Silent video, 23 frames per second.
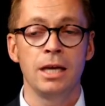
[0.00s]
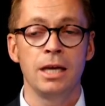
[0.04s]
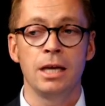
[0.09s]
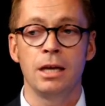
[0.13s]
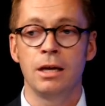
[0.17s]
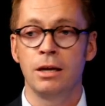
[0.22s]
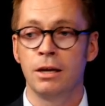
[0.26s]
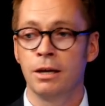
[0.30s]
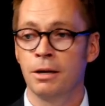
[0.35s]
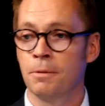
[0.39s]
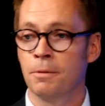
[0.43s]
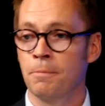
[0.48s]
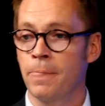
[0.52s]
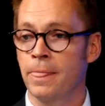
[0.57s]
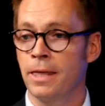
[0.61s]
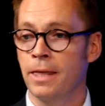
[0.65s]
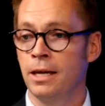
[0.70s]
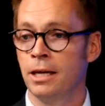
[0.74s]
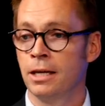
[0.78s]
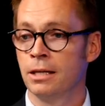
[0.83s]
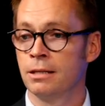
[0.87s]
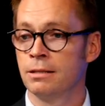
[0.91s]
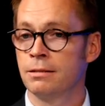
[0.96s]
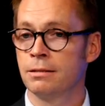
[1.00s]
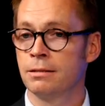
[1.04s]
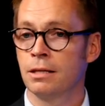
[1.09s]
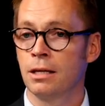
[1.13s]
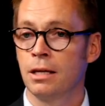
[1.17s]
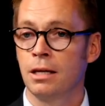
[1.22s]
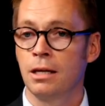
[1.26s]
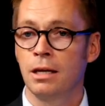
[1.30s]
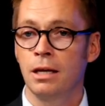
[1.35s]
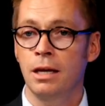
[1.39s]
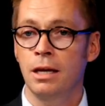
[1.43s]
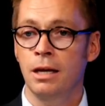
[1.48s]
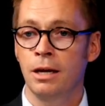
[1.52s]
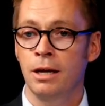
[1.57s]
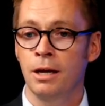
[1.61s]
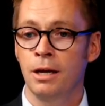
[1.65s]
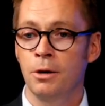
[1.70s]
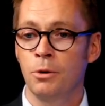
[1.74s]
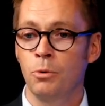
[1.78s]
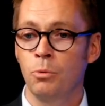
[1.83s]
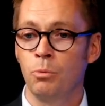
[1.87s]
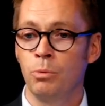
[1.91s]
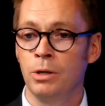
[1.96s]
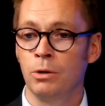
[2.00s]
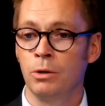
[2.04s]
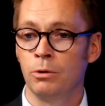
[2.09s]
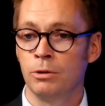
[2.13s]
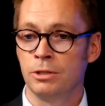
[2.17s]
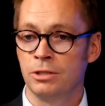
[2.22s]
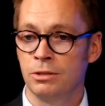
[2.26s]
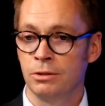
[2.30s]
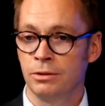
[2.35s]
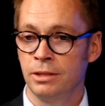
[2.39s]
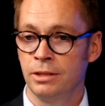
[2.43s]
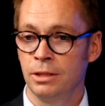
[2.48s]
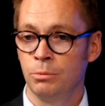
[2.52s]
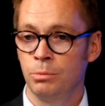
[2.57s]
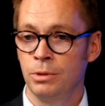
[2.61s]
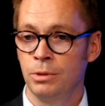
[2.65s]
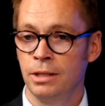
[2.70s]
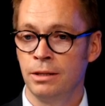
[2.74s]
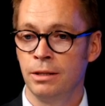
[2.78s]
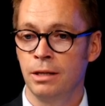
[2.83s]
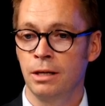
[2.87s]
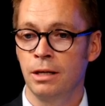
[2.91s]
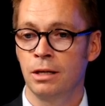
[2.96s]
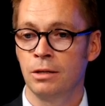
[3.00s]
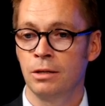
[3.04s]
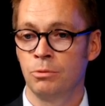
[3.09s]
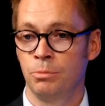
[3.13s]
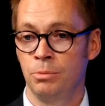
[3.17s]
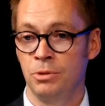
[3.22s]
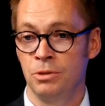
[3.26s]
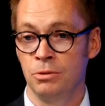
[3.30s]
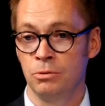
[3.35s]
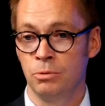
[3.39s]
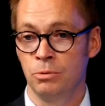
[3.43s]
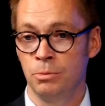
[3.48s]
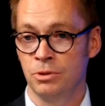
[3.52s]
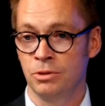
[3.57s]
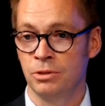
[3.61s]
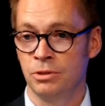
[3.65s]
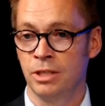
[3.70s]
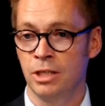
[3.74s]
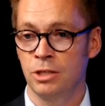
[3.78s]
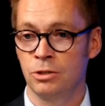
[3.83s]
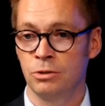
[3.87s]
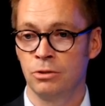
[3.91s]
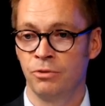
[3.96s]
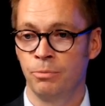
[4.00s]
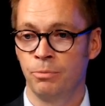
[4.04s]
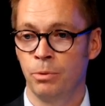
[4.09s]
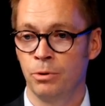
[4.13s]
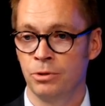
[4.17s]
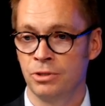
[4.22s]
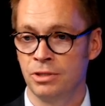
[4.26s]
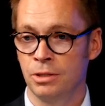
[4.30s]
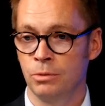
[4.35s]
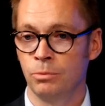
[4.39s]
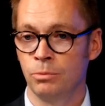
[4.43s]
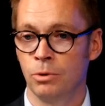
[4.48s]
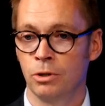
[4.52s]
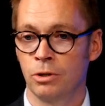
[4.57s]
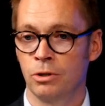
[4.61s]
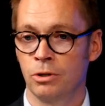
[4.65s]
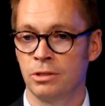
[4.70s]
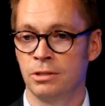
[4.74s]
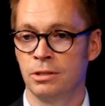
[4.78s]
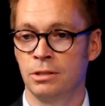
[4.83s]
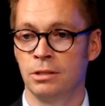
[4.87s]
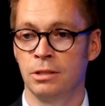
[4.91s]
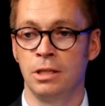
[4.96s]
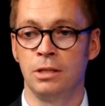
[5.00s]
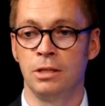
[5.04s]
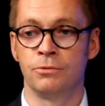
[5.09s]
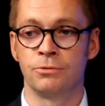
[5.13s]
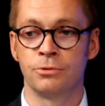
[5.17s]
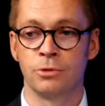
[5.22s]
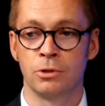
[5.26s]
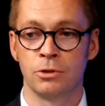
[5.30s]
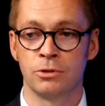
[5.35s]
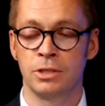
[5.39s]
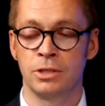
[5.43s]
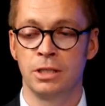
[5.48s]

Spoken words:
and we also deal with the representation of posted workers in France.